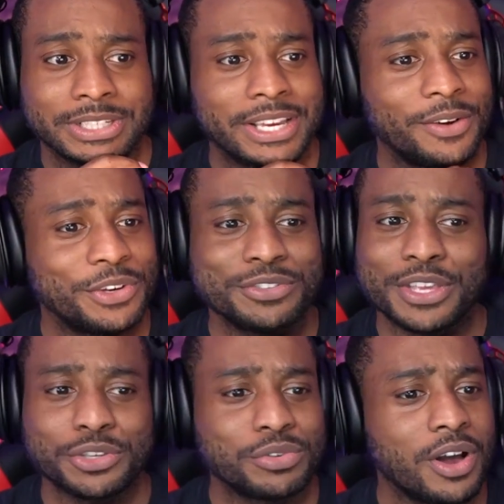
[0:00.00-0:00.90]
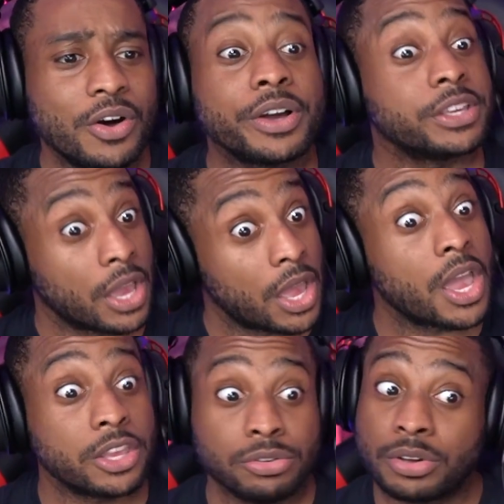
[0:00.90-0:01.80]
yeah, where you think you going?
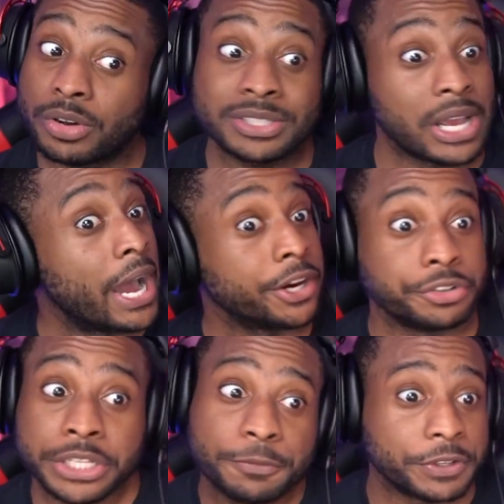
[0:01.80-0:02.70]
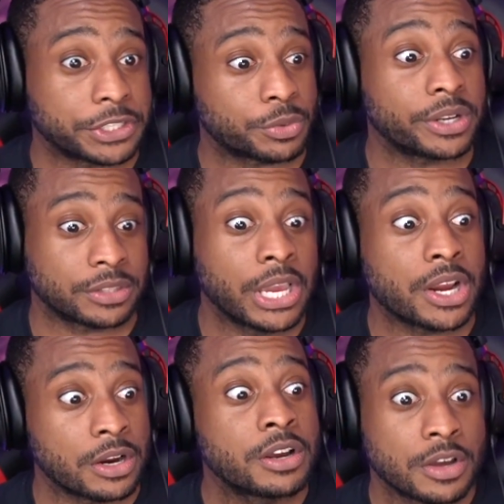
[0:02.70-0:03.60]
Yeah, you know that's the iron defense right
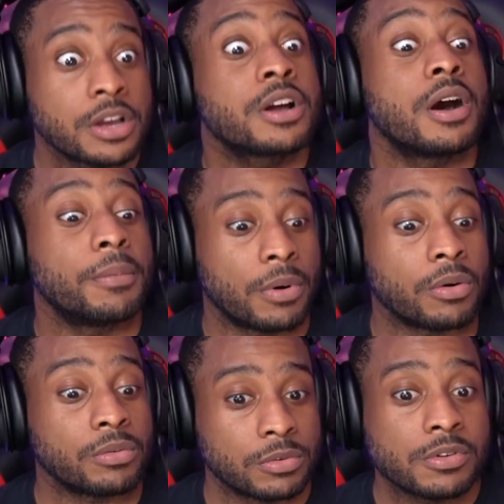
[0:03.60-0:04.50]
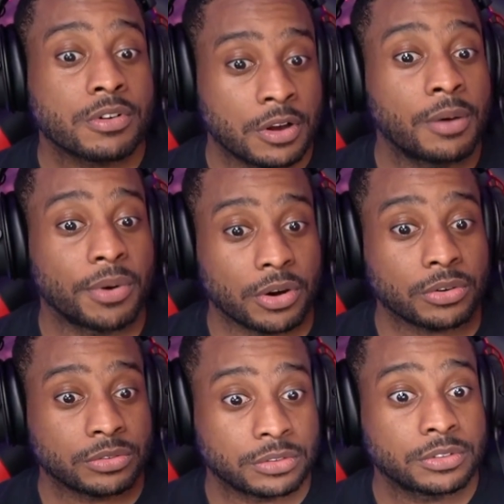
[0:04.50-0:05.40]
there. Come on. Come on.